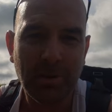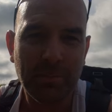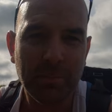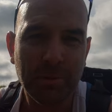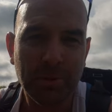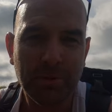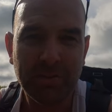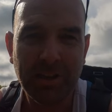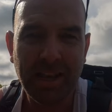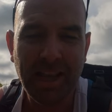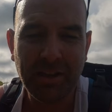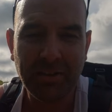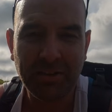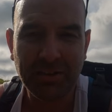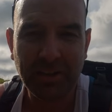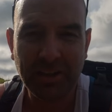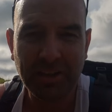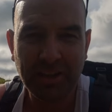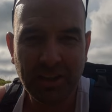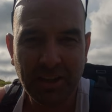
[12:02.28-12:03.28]
I moved
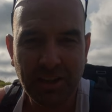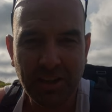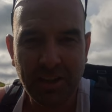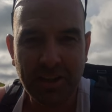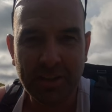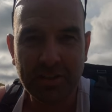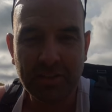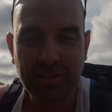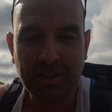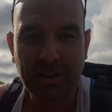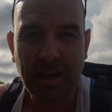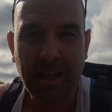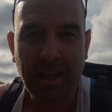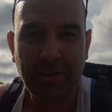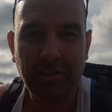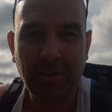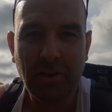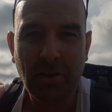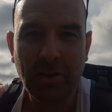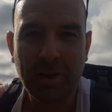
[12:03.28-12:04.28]
left took a
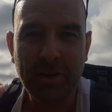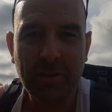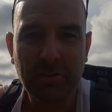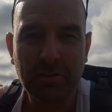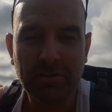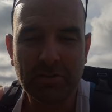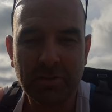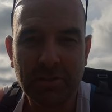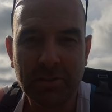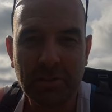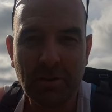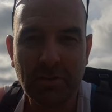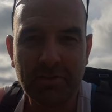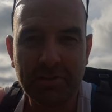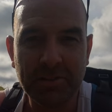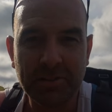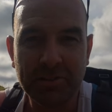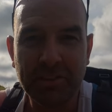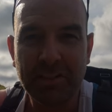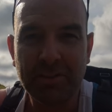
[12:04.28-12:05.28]
left line onto the
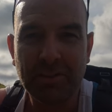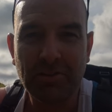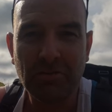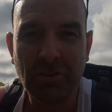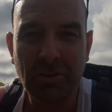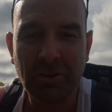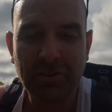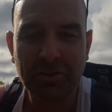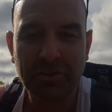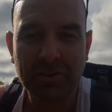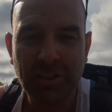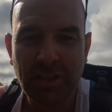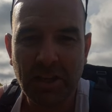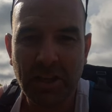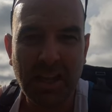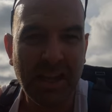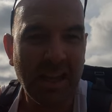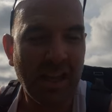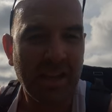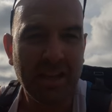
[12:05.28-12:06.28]
orange tinted rocks
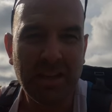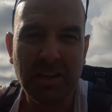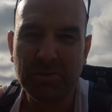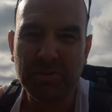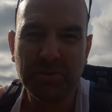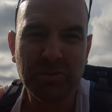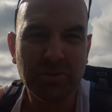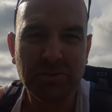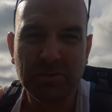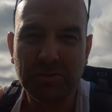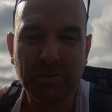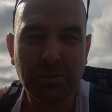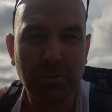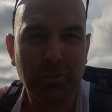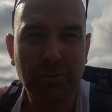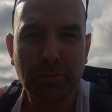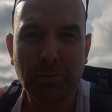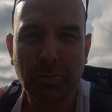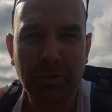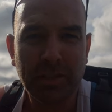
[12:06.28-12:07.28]
and that was just
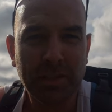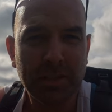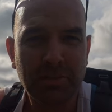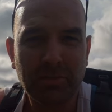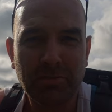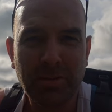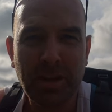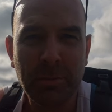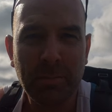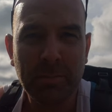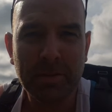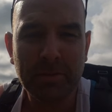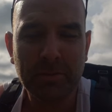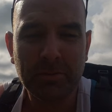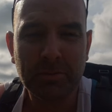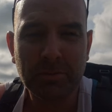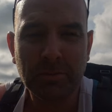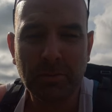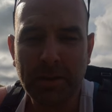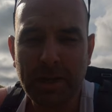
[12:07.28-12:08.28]
good quality scrambling
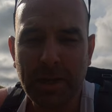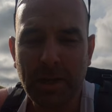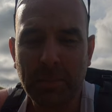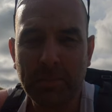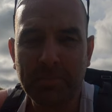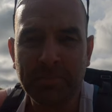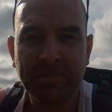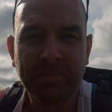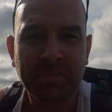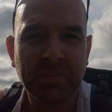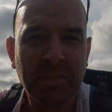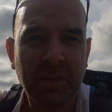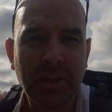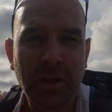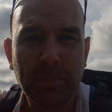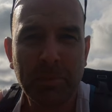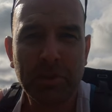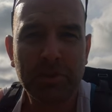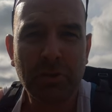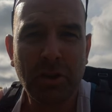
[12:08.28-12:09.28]
all the way up. A
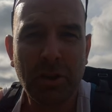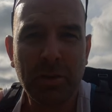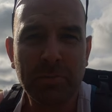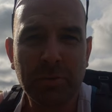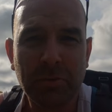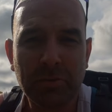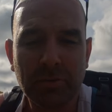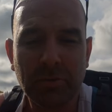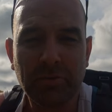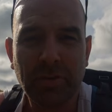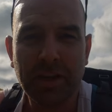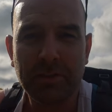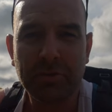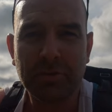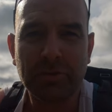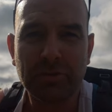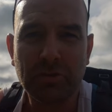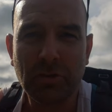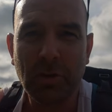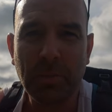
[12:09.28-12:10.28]
couple of times I sort of had
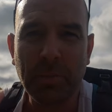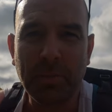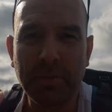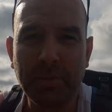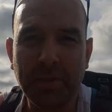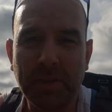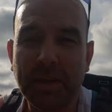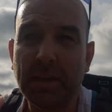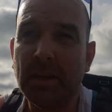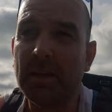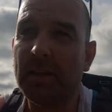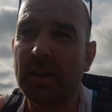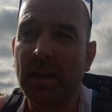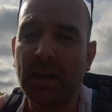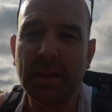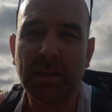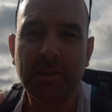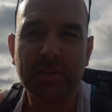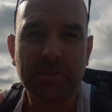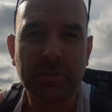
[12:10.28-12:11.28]
to stop and think,
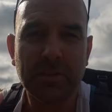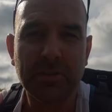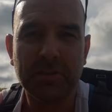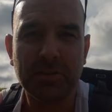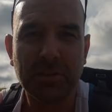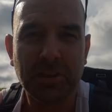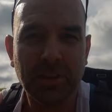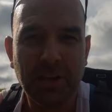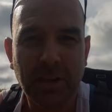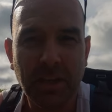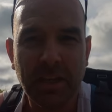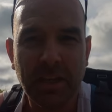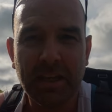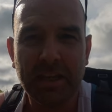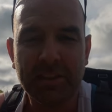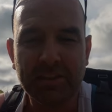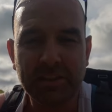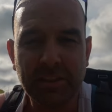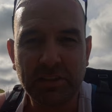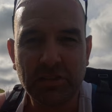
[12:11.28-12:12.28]
okay, is this
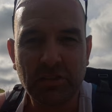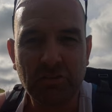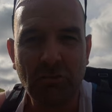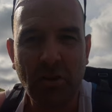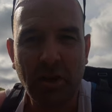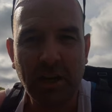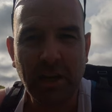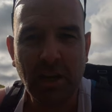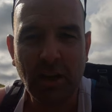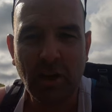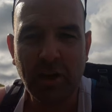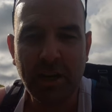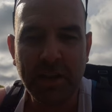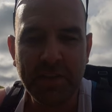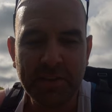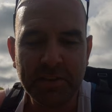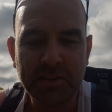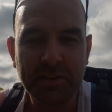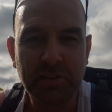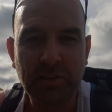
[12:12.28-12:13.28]
is this the right
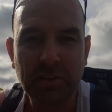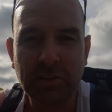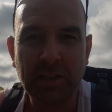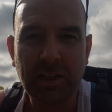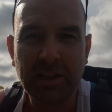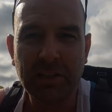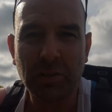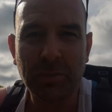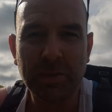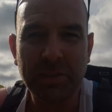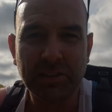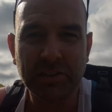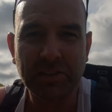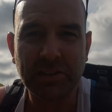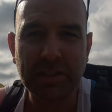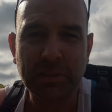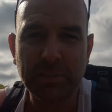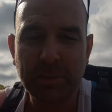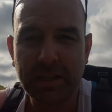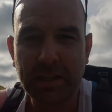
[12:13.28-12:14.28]
line? This is looking a little bit
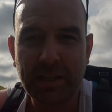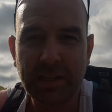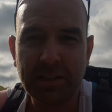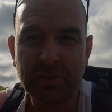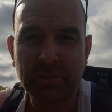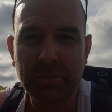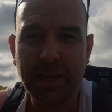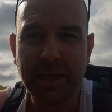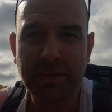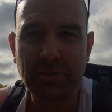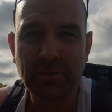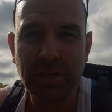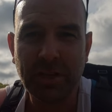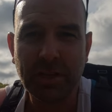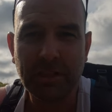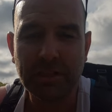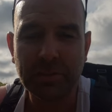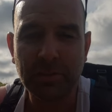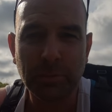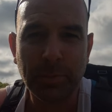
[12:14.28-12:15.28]
steep here. Let's
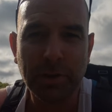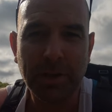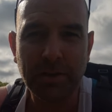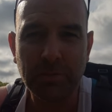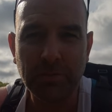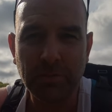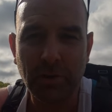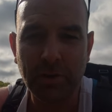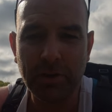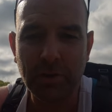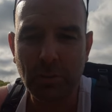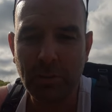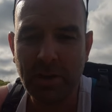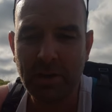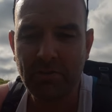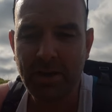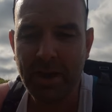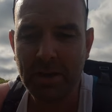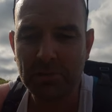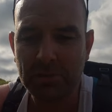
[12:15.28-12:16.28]
backtrack a little bit and find a
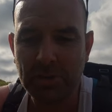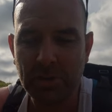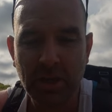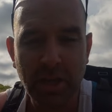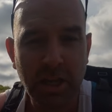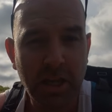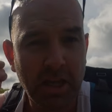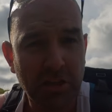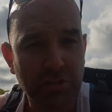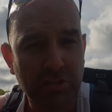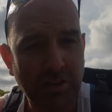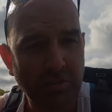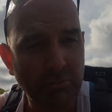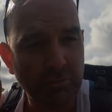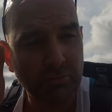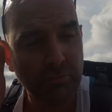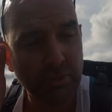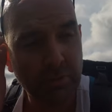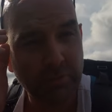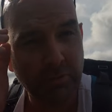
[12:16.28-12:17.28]
way around. So
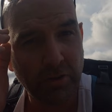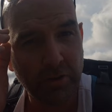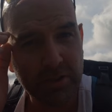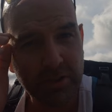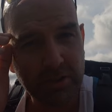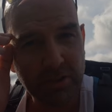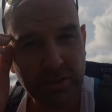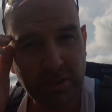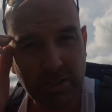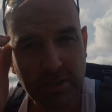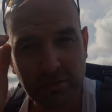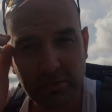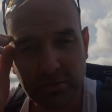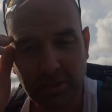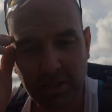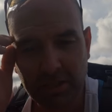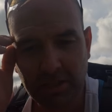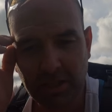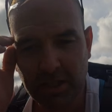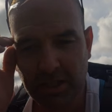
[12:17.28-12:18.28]
general route finding skills,
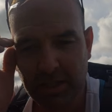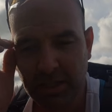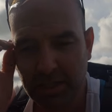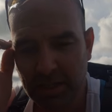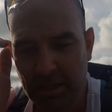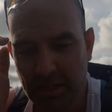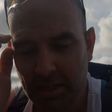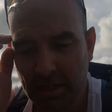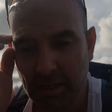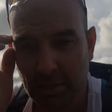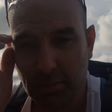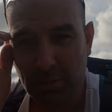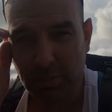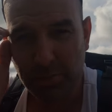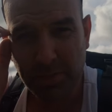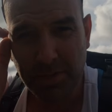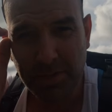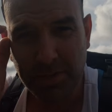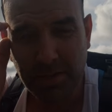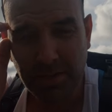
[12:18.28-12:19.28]
I think,
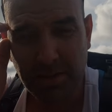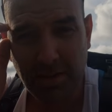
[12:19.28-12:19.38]
would be